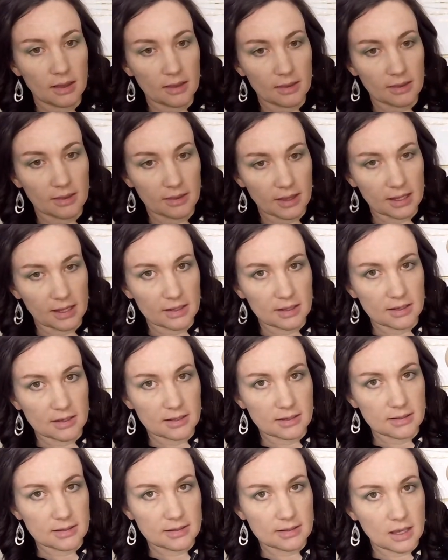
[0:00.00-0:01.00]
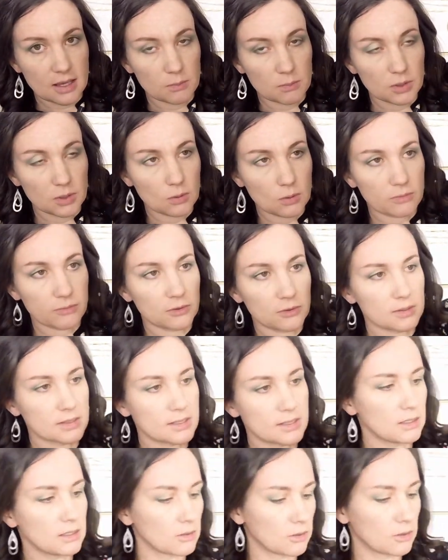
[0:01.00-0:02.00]
That is a beautiful
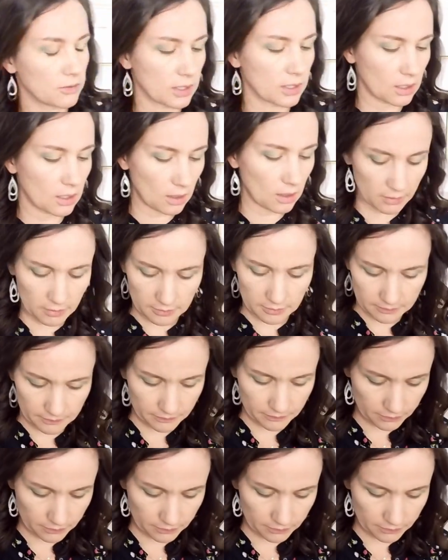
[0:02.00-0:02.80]
teal green color.